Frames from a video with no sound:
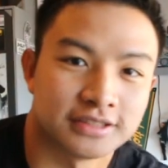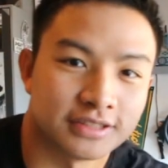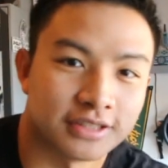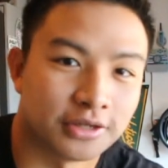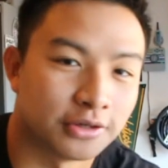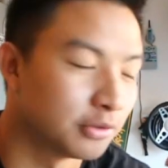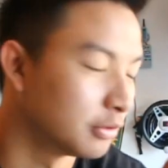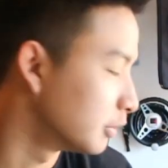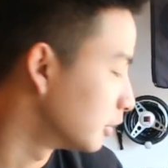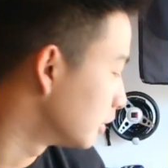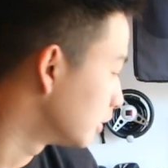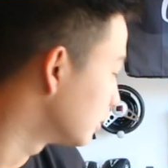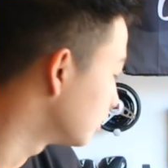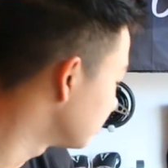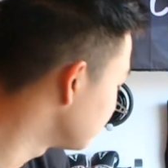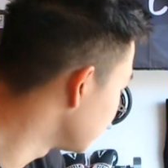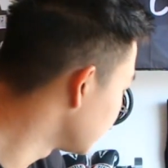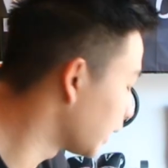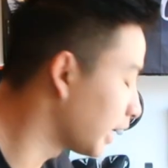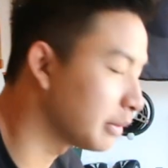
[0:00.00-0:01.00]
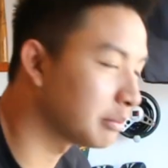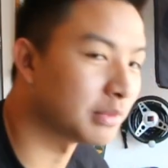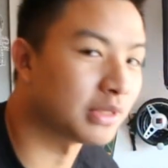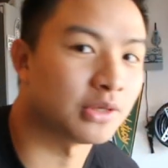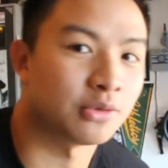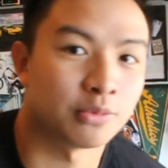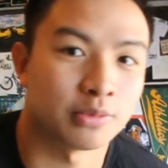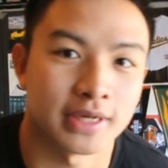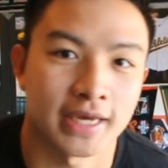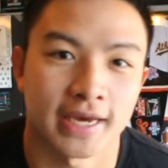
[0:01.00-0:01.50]
so behind
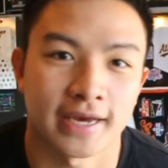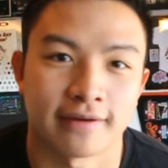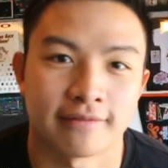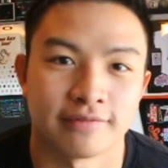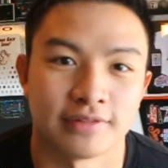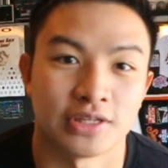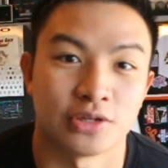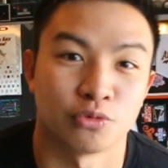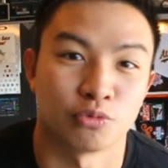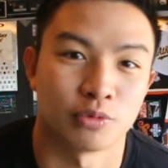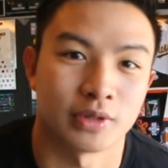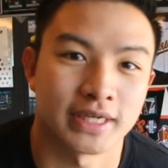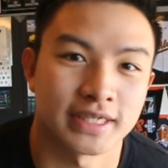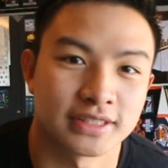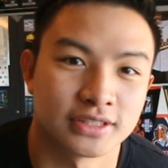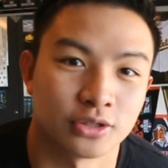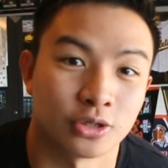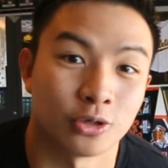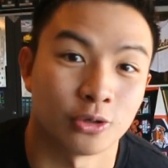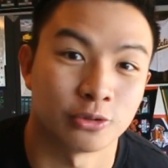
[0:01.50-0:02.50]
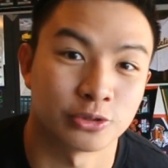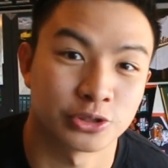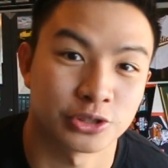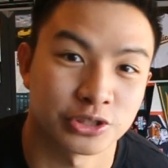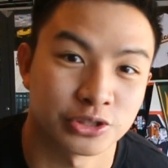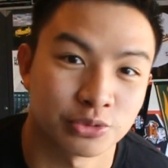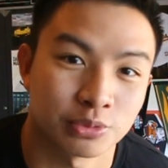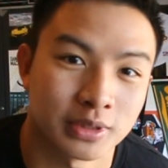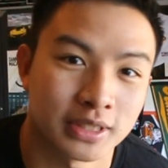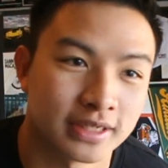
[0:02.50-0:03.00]
me we have the RIGd Ultra
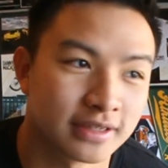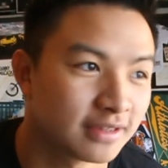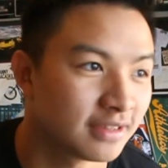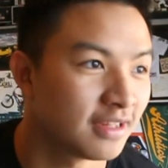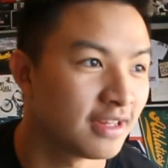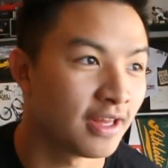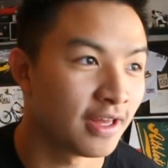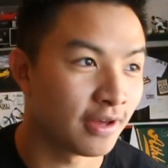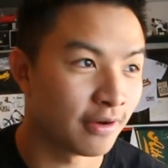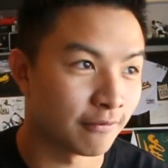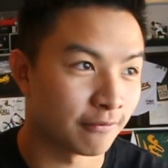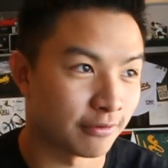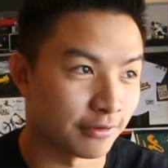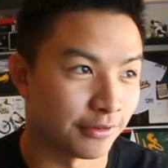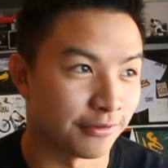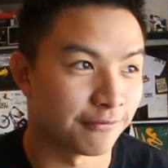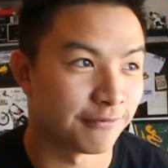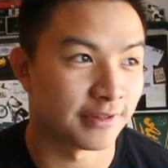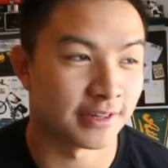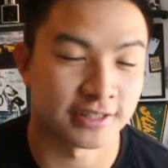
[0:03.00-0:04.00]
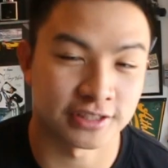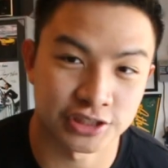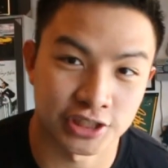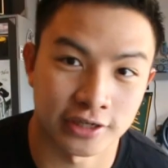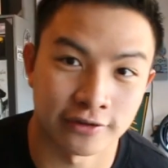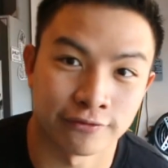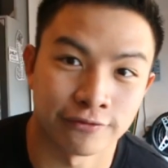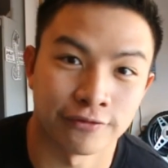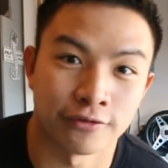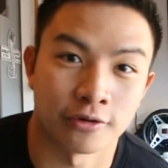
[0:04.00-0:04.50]
Swing for the fifth
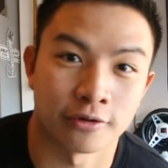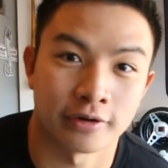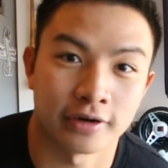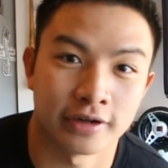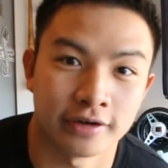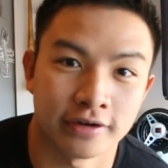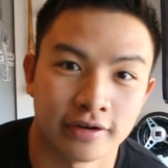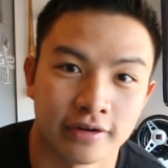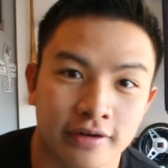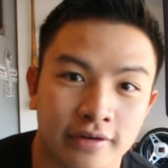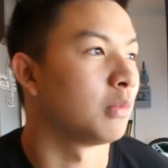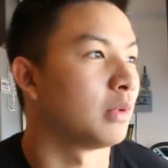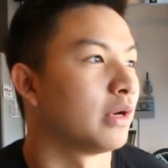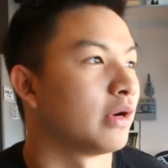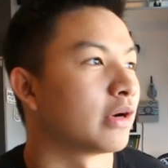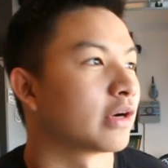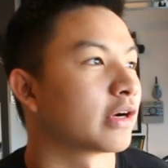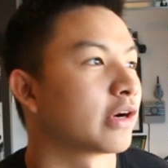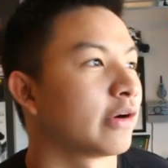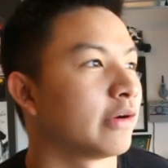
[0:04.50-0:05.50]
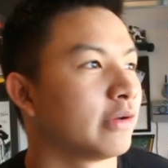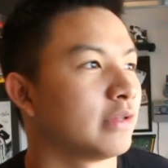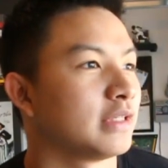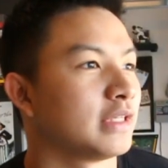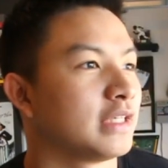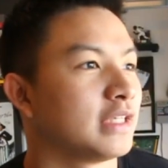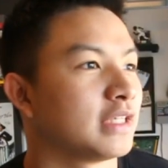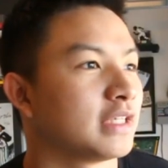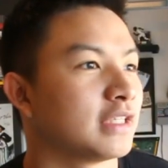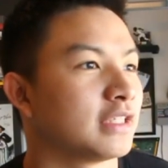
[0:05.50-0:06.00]
Gen 4Runner. We're
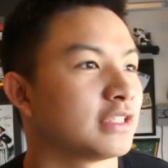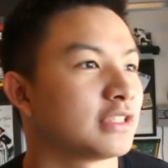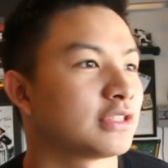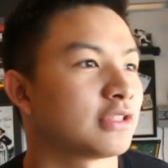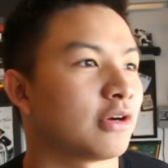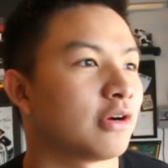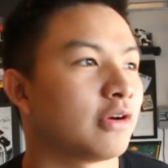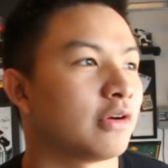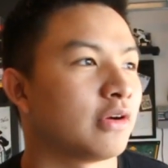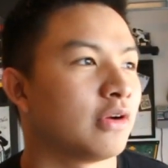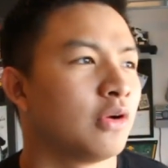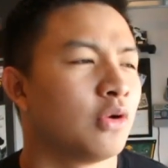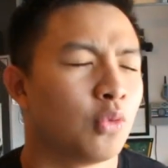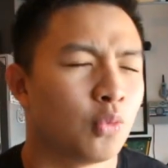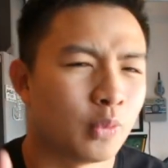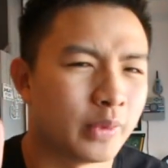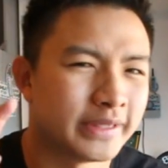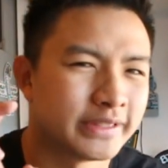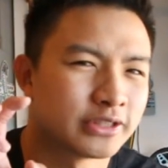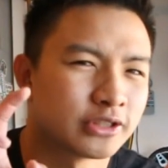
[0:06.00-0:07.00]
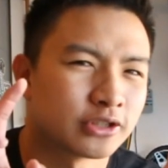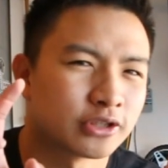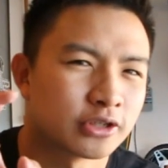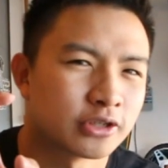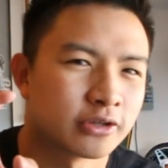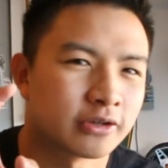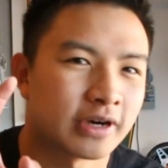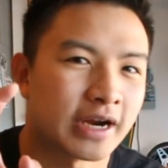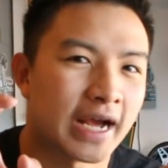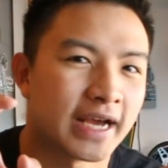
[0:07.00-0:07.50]
currently gonna start
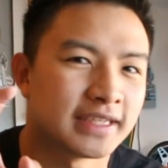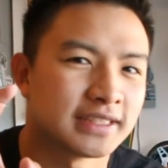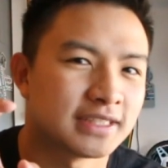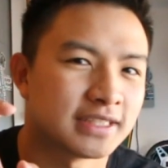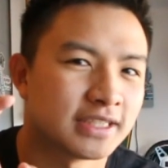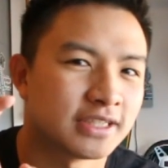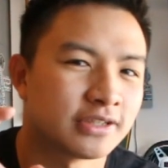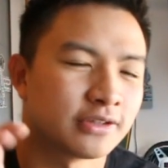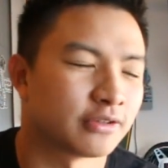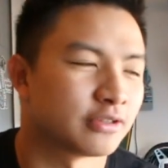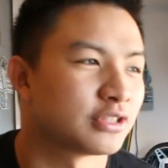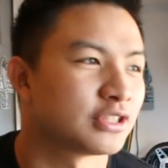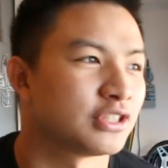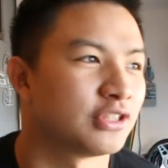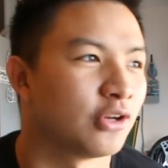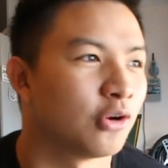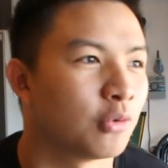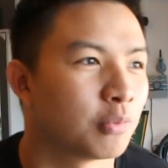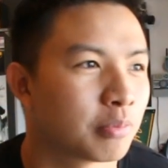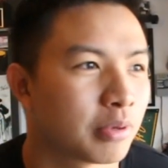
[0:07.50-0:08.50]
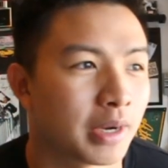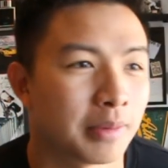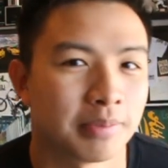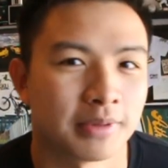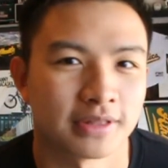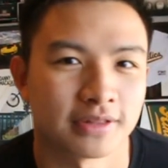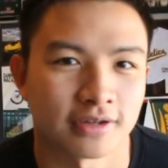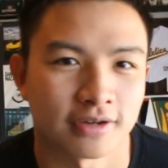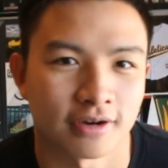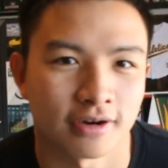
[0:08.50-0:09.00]
winterizing or snow
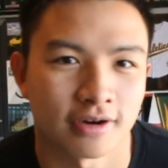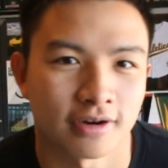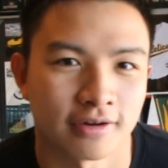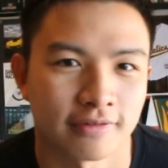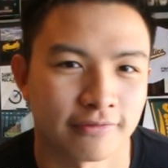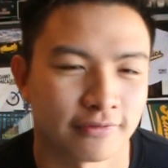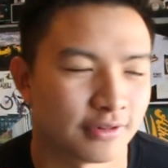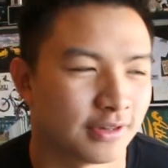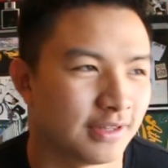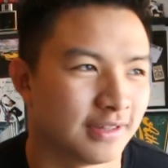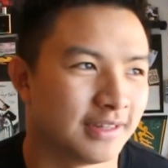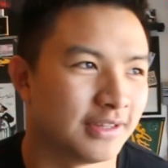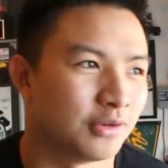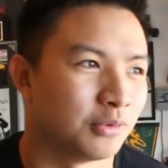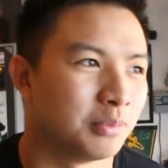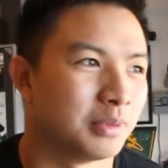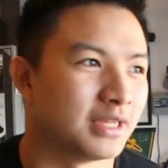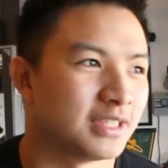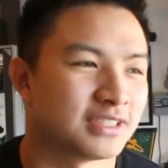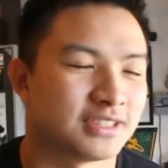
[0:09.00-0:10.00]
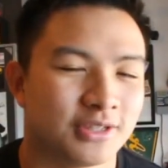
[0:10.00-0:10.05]
prepping the car for the little bit of